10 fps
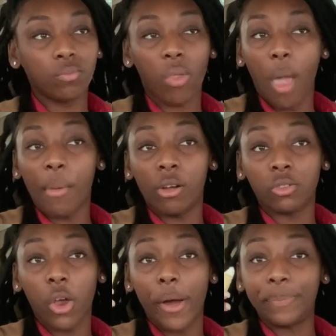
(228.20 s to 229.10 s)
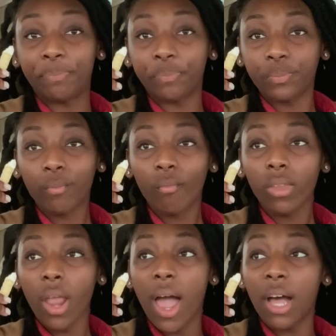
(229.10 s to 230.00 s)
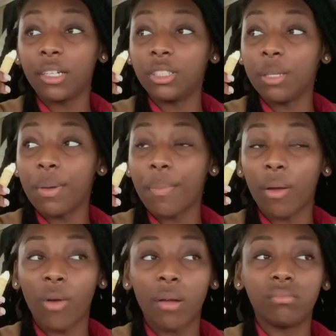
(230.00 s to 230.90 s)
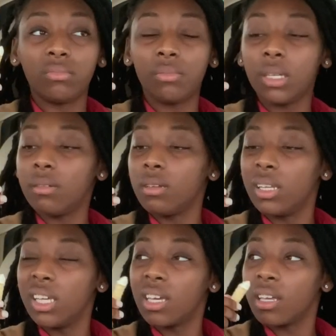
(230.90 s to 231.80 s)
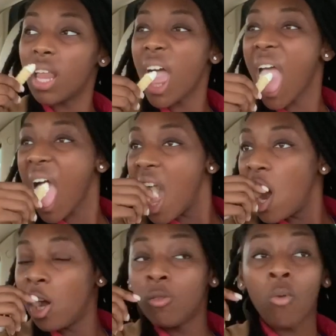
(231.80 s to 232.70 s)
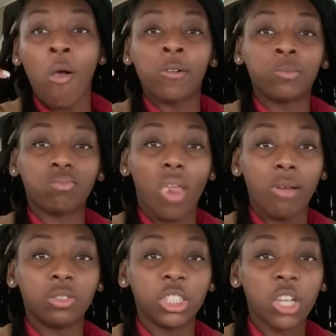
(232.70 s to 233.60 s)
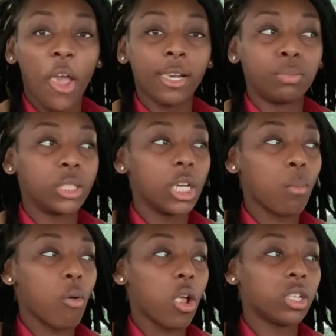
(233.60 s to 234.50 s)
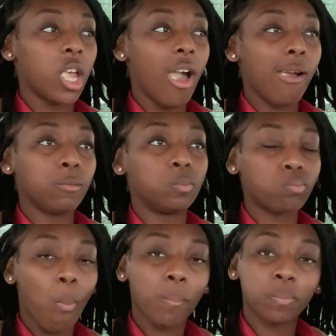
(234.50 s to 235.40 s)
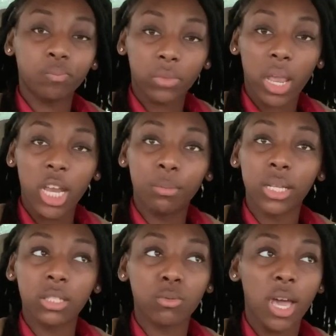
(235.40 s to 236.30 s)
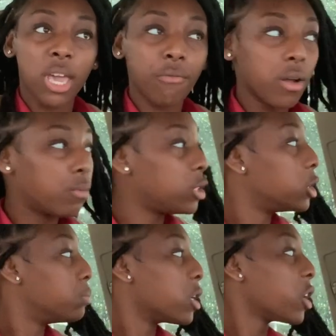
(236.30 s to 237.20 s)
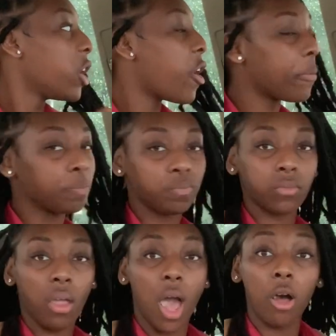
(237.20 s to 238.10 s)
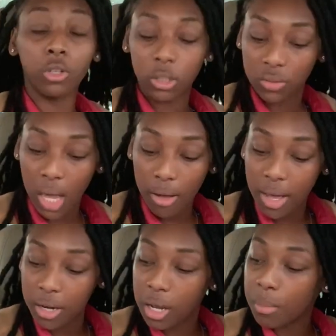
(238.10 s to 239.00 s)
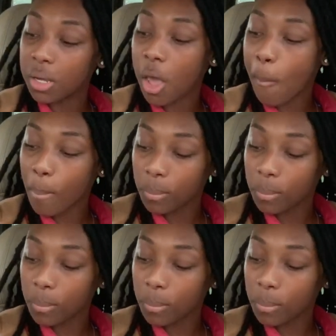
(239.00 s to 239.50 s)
I'm hungry, y'all. I hope these people ain't around, be looking like I'm sitting out here parking in the parking lot at the place where I ate from, which is Burger Inn. I don't know if y'all got that, but